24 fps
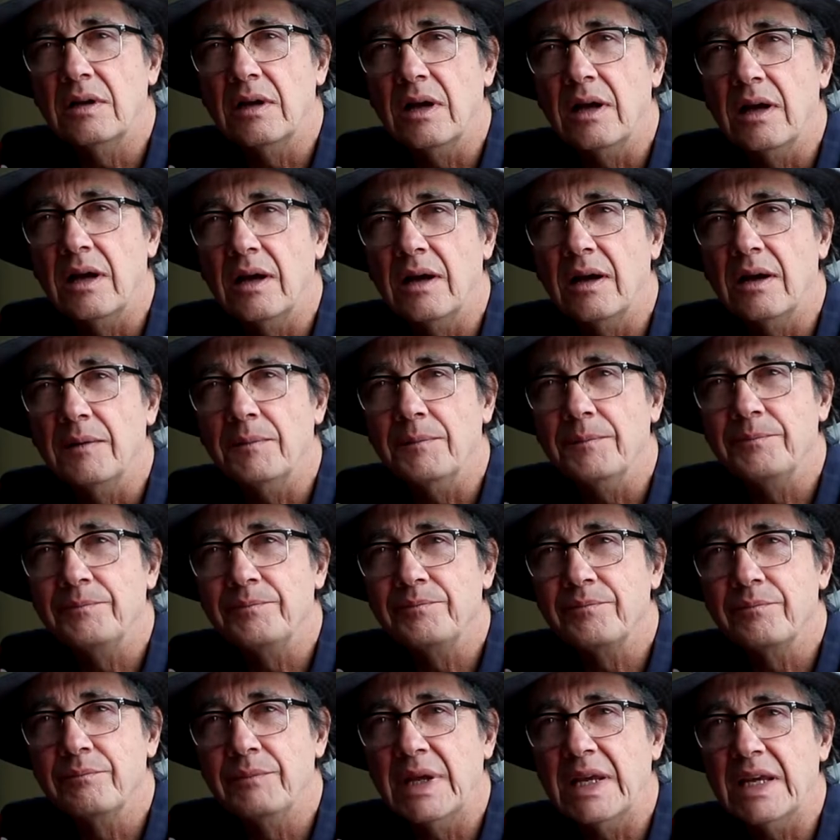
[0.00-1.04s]
um,
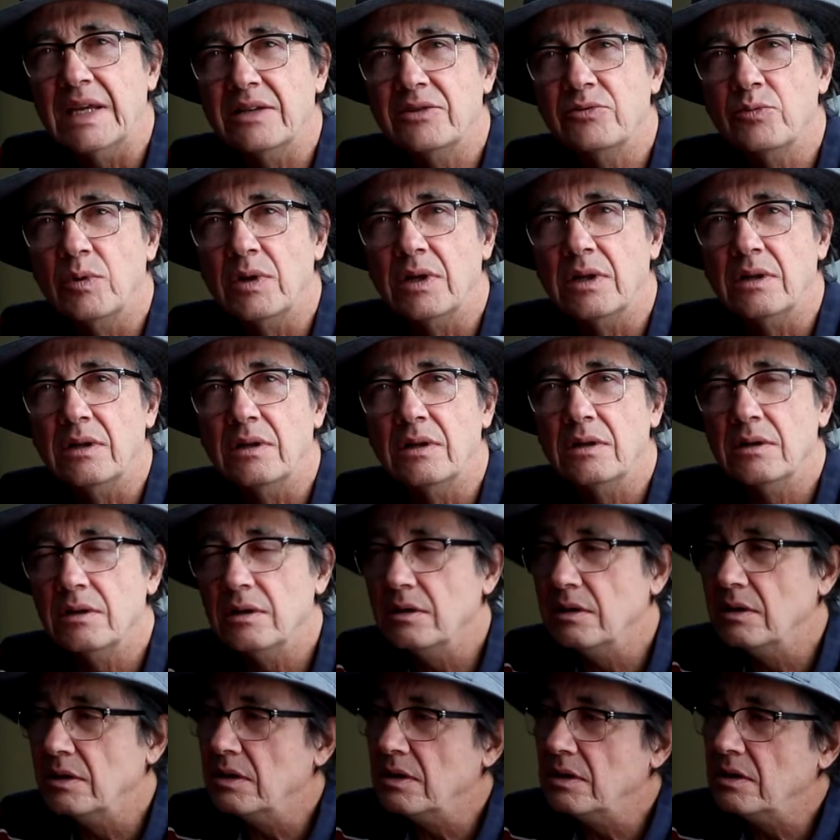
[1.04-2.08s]
bees will
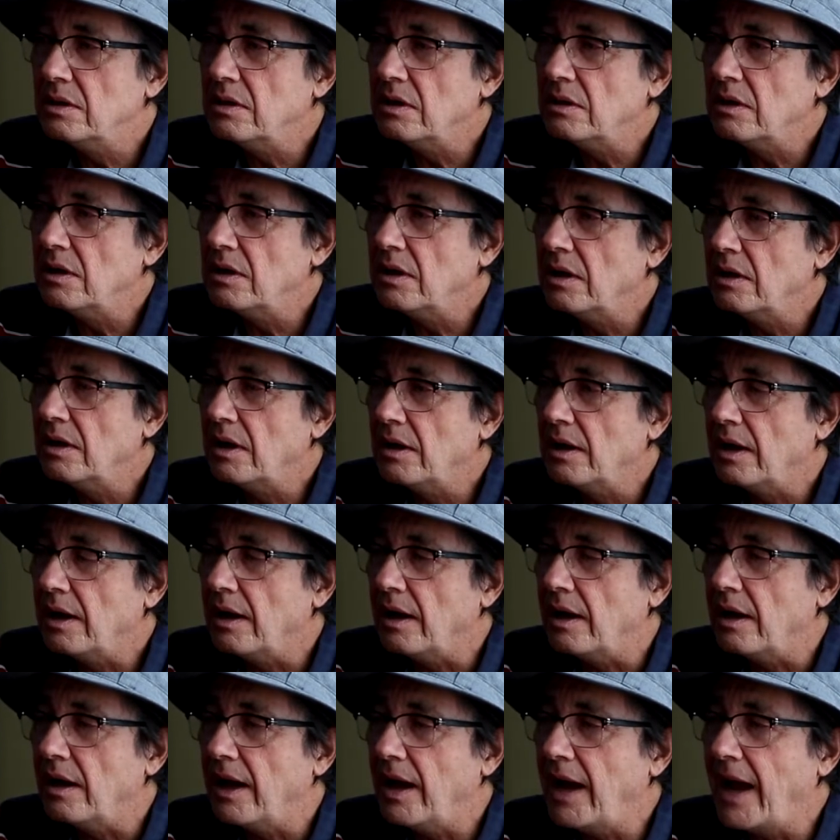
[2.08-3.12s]

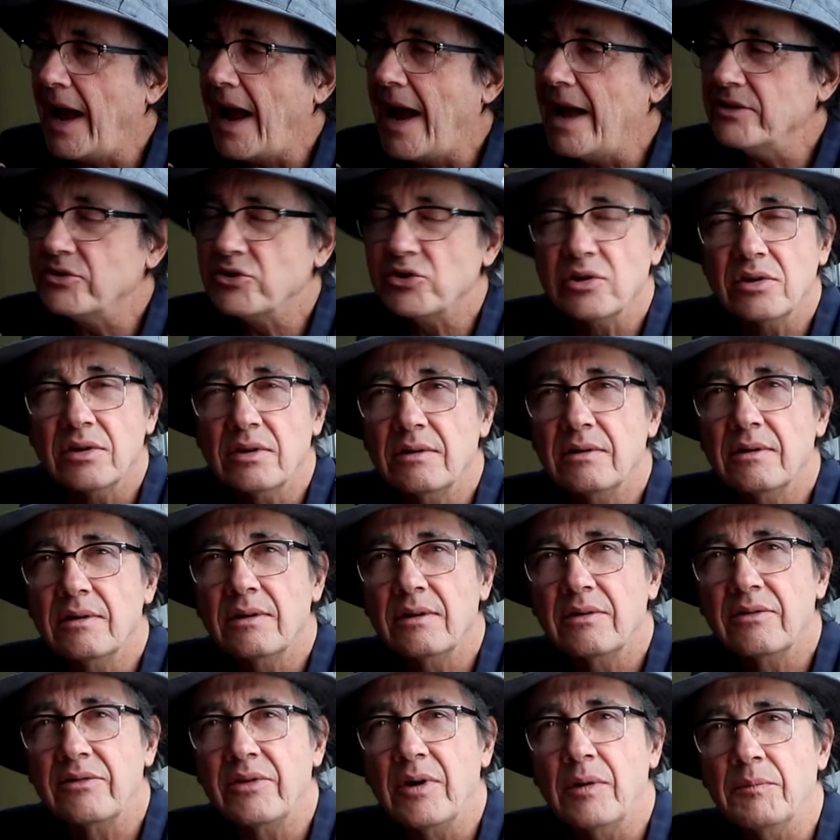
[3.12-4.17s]
uh, hatch
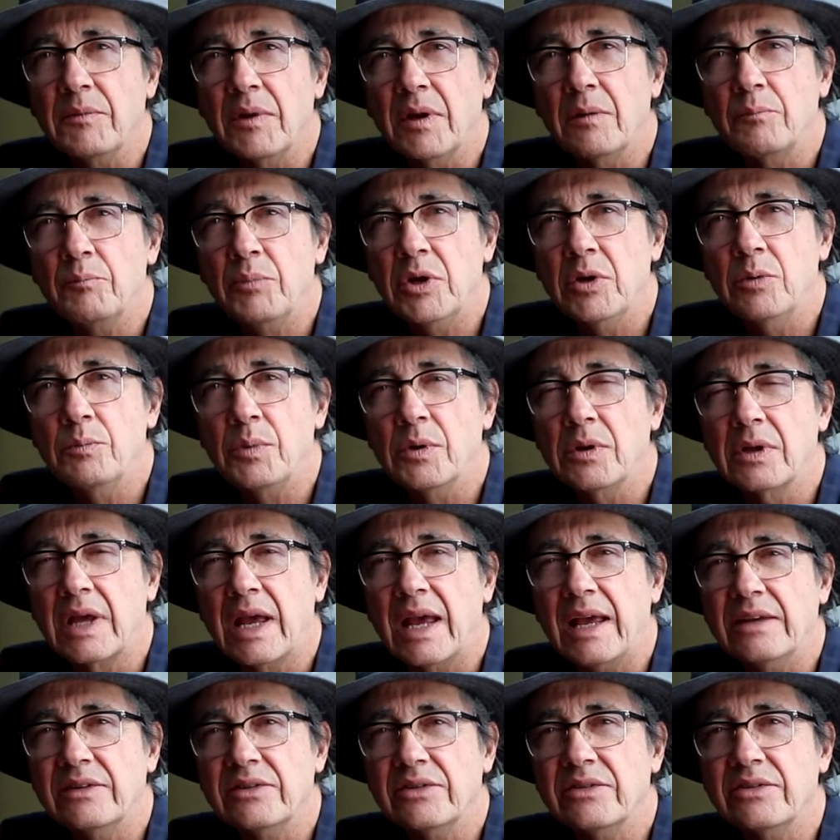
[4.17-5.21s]
from the pupal
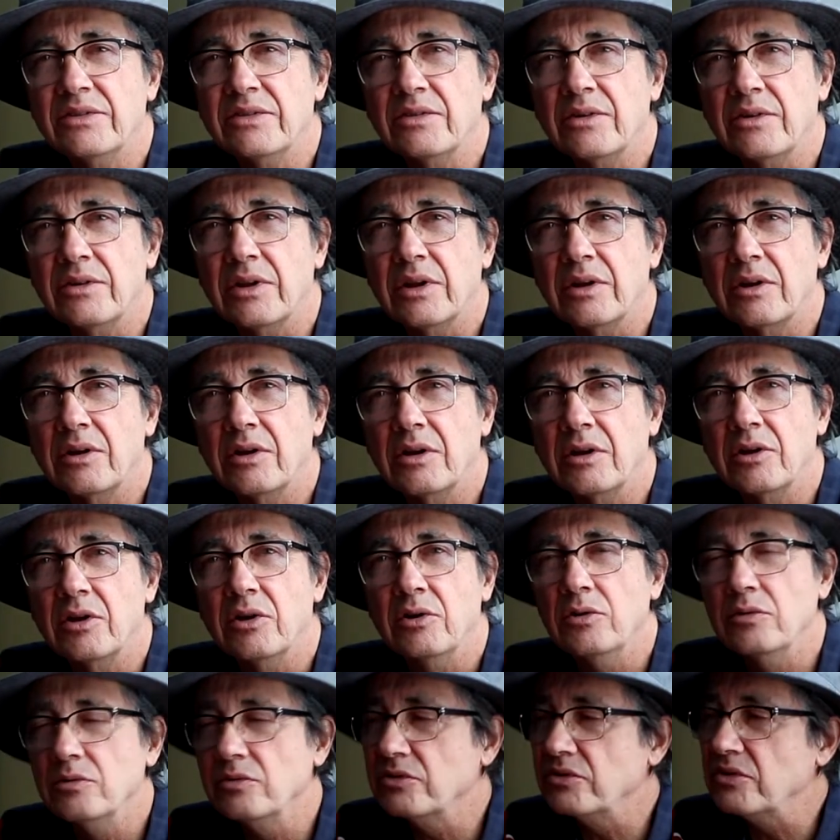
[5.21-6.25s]
cases or the
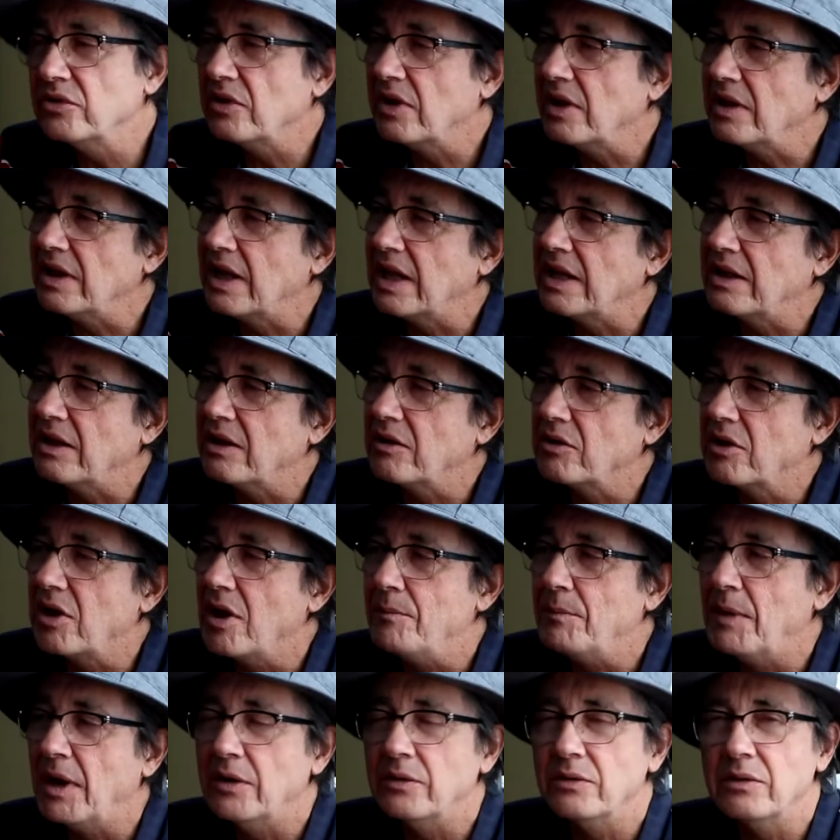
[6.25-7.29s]
cocoons, and then they'll
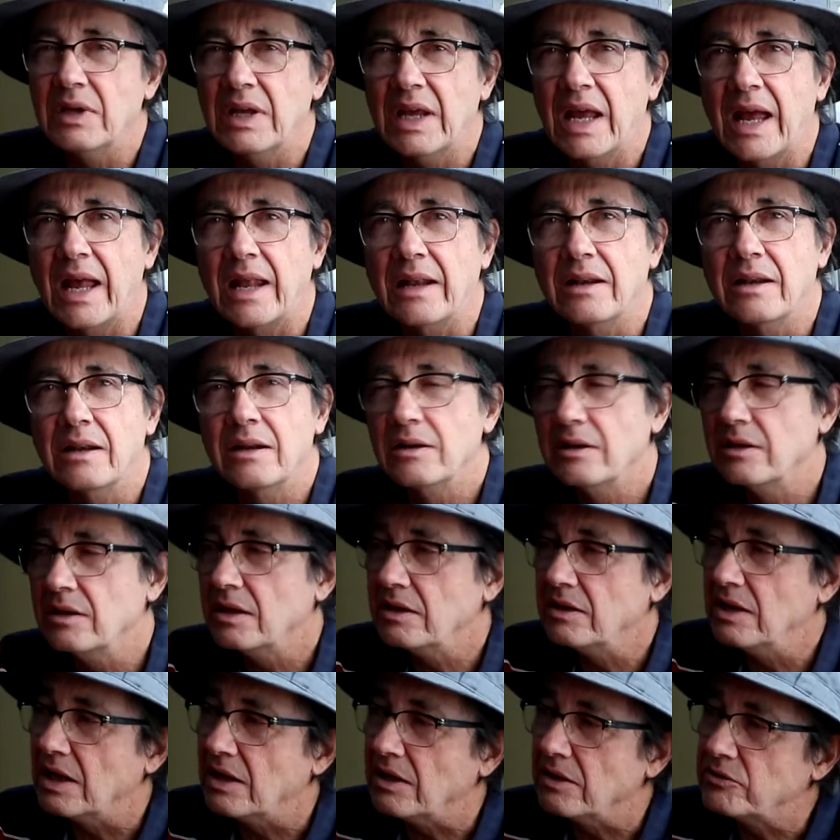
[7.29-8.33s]
come out the end.
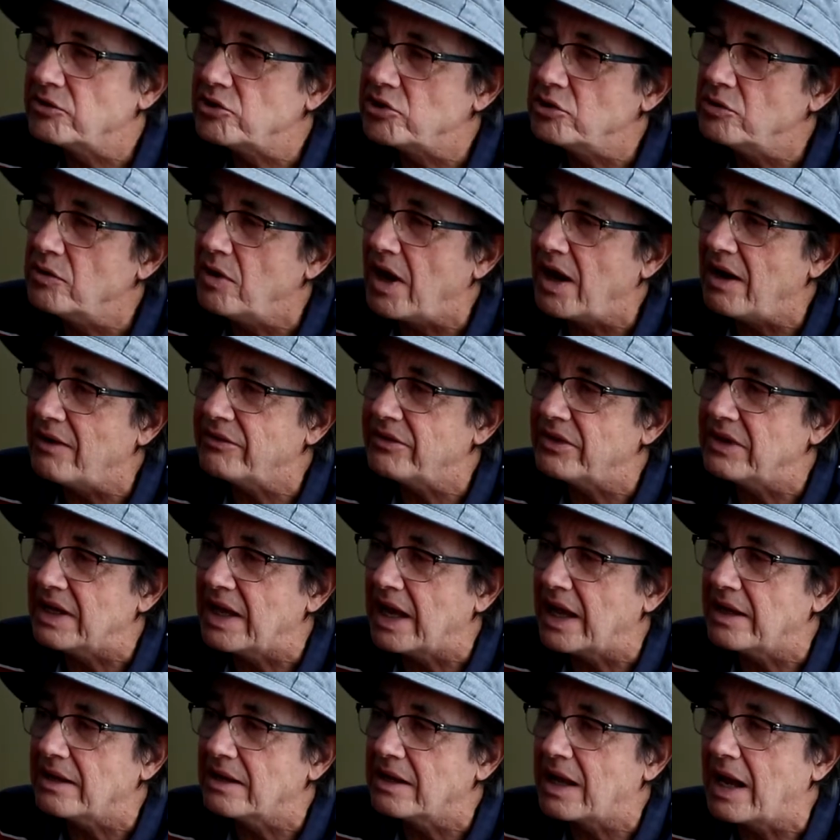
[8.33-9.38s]
They'll chew off
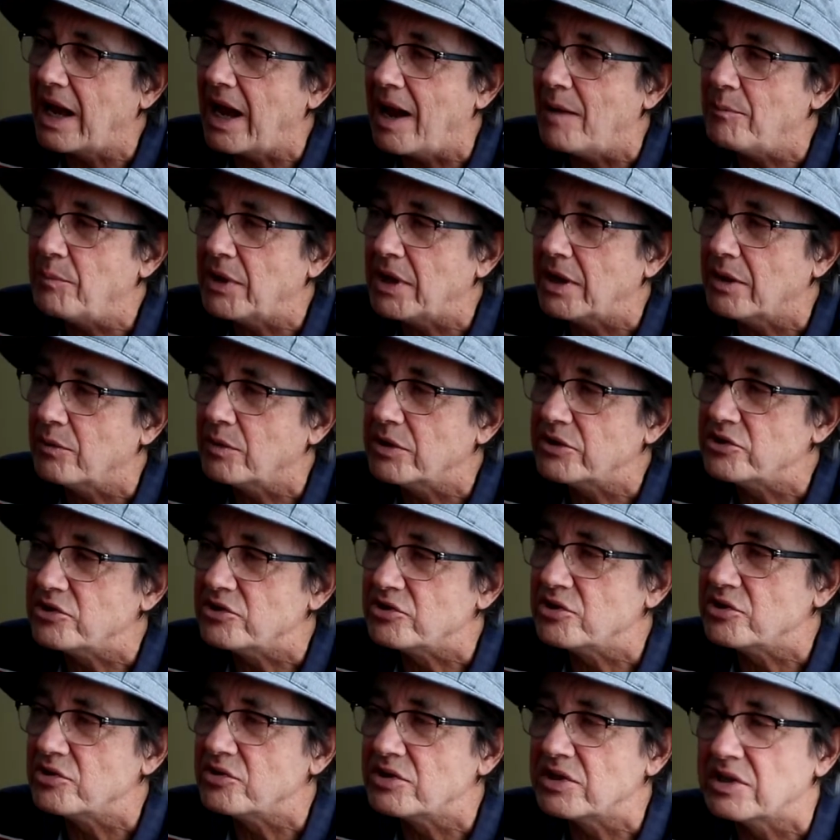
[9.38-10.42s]
the end cap here, which
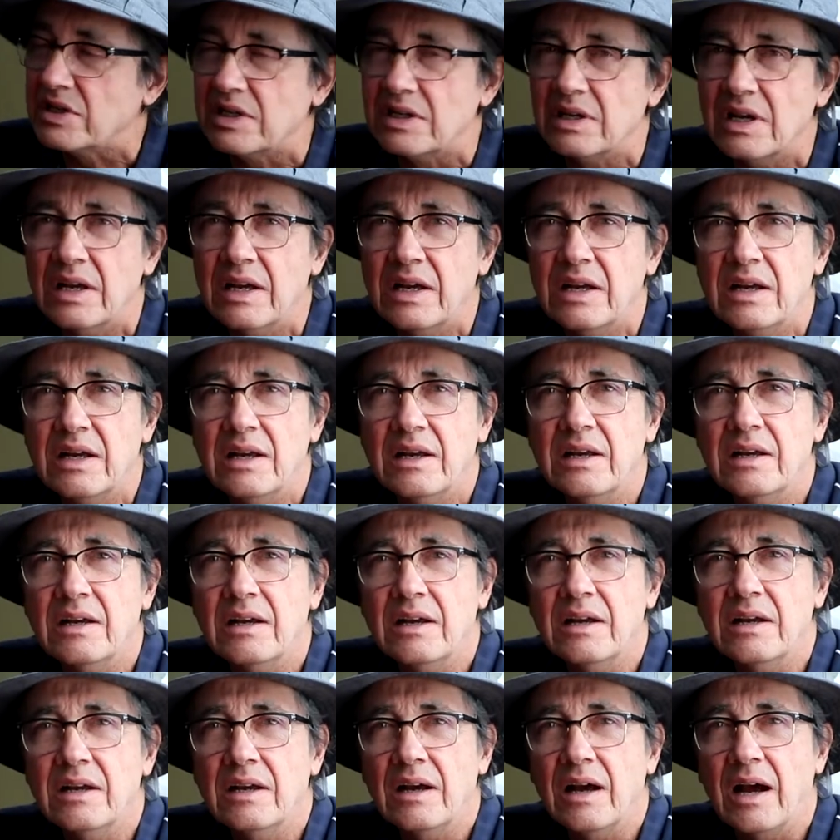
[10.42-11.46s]
is usually
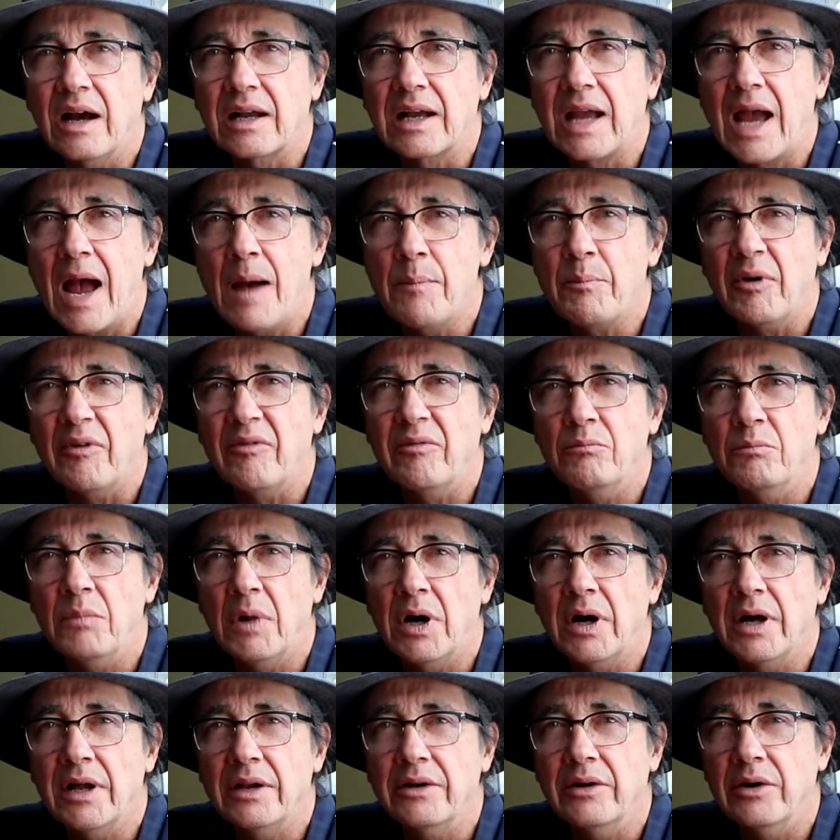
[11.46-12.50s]
a cap of
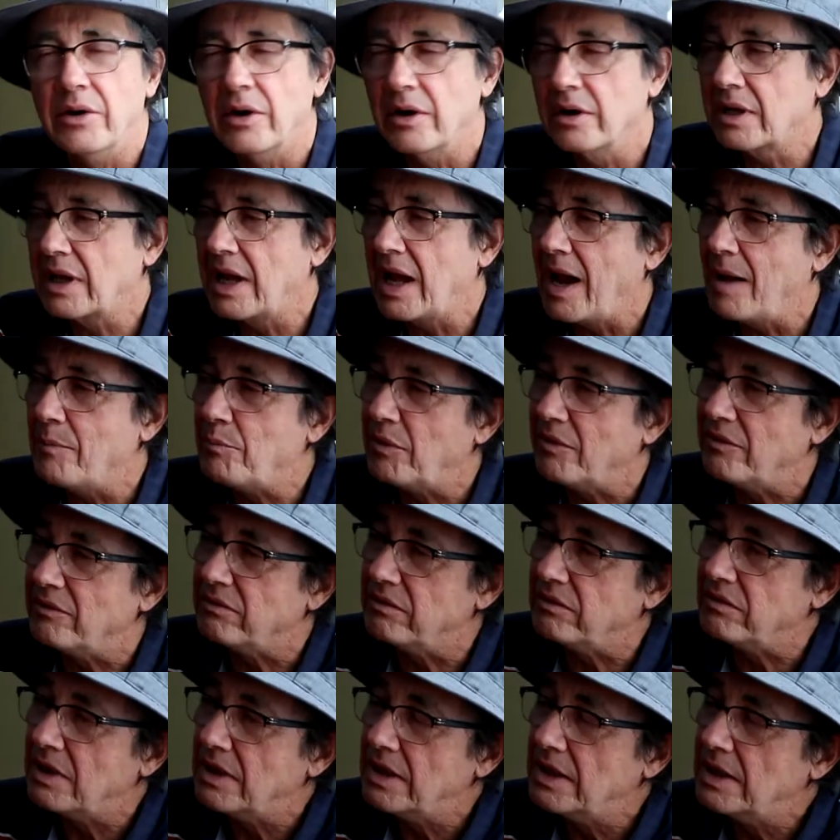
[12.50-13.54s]
mud or a cap
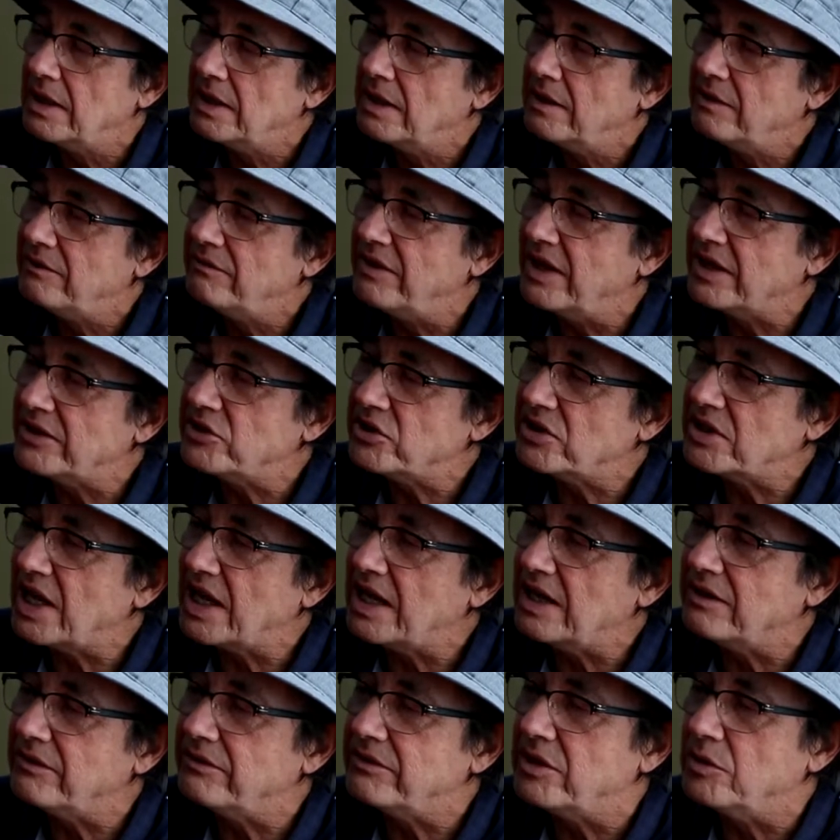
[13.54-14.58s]
of
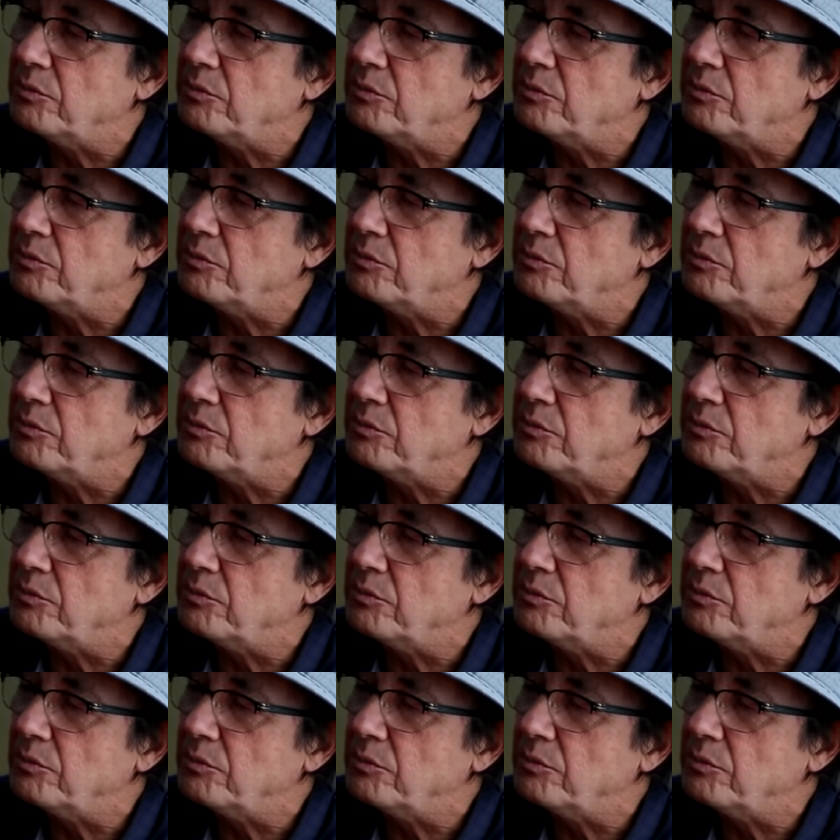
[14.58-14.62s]
vegetative